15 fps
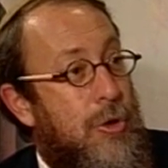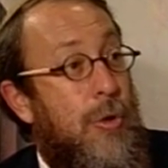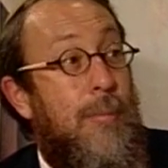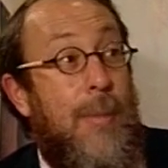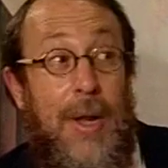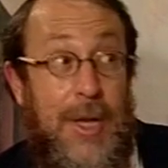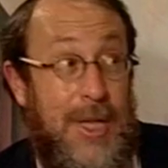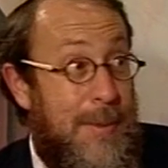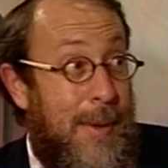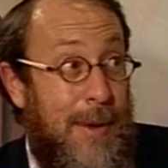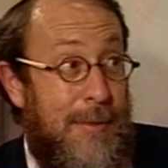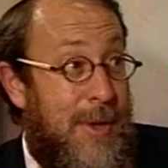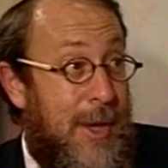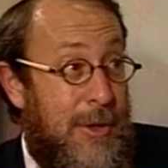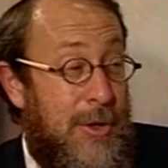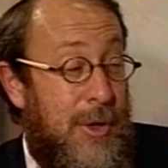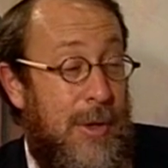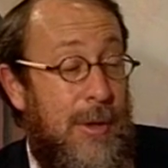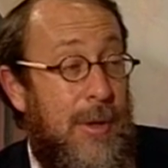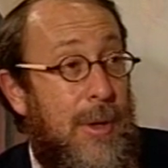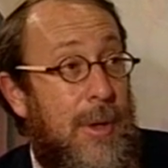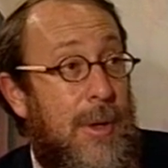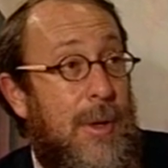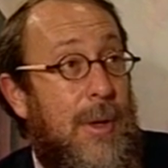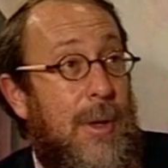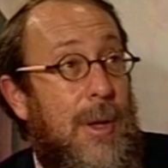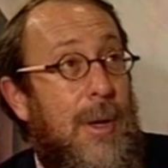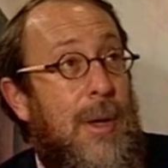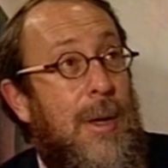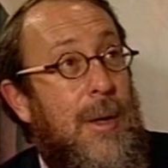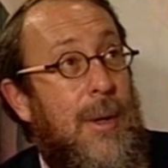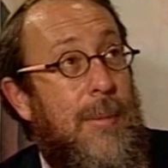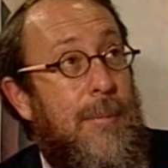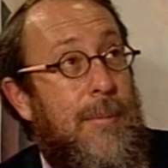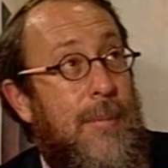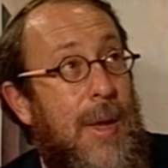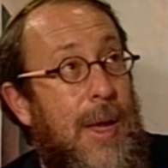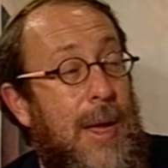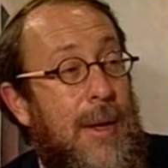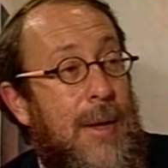Tremendous amount of tension, to